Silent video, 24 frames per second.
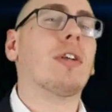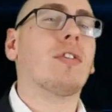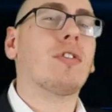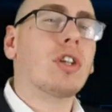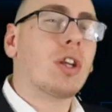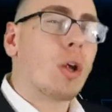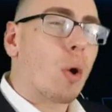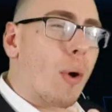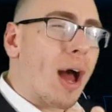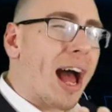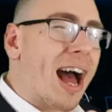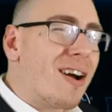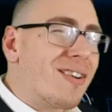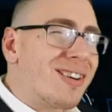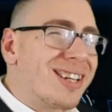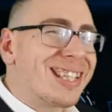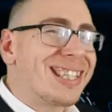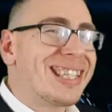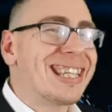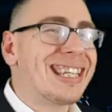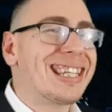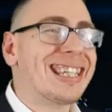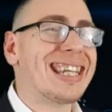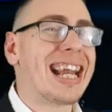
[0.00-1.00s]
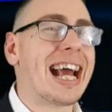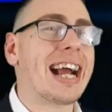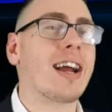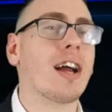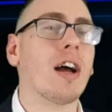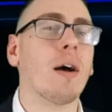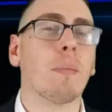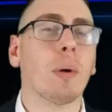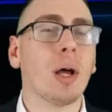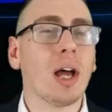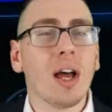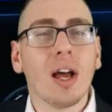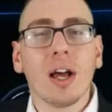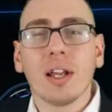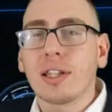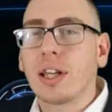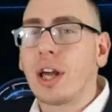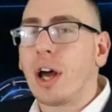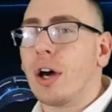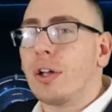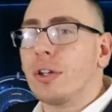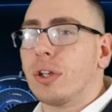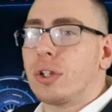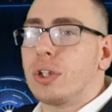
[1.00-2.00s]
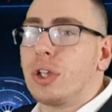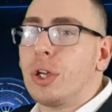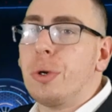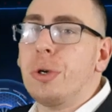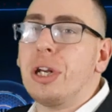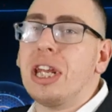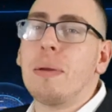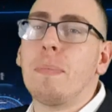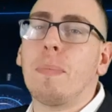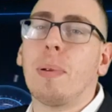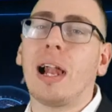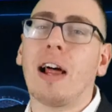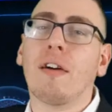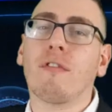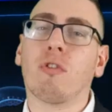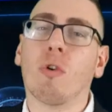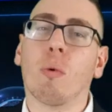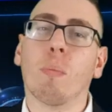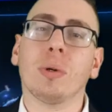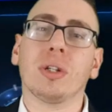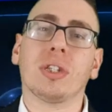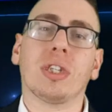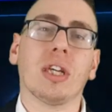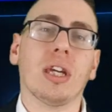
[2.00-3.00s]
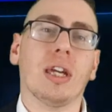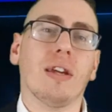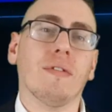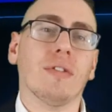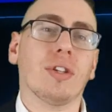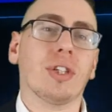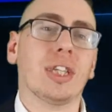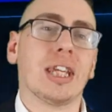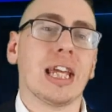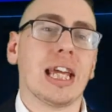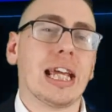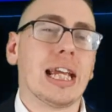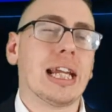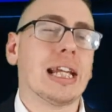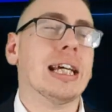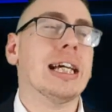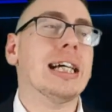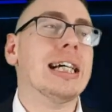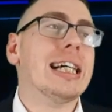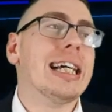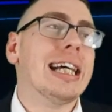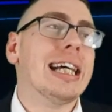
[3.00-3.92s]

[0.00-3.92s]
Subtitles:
If so, how does this stack up to other 2D platformers that you've seen?